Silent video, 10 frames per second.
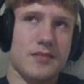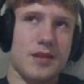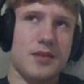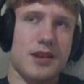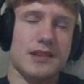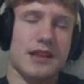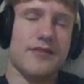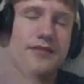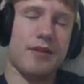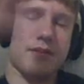I'm getting
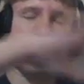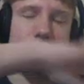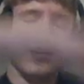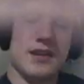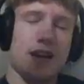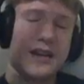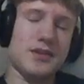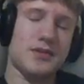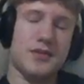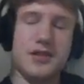that from the, the guy
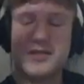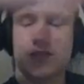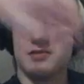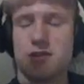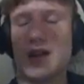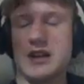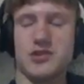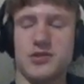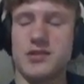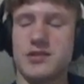who does those
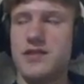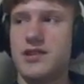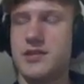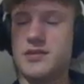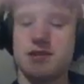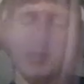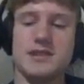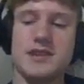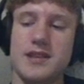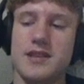crash course videos. He
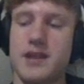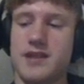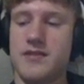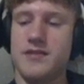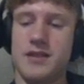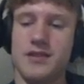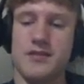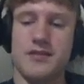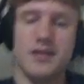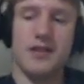said that in a video.
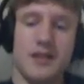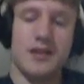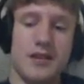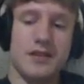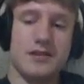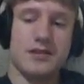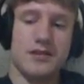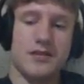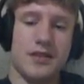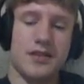
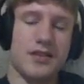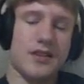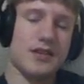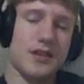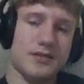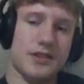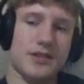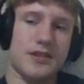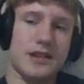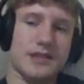So I thought that was
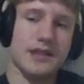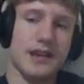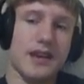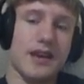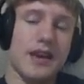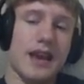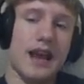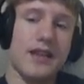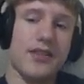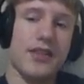interesting.
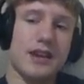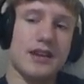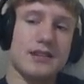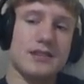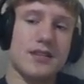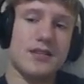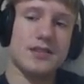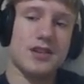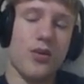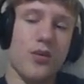And the thing is,
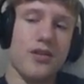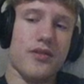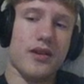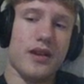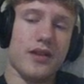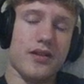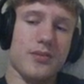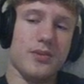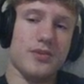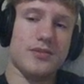there's no weathering on the
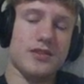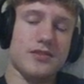moon.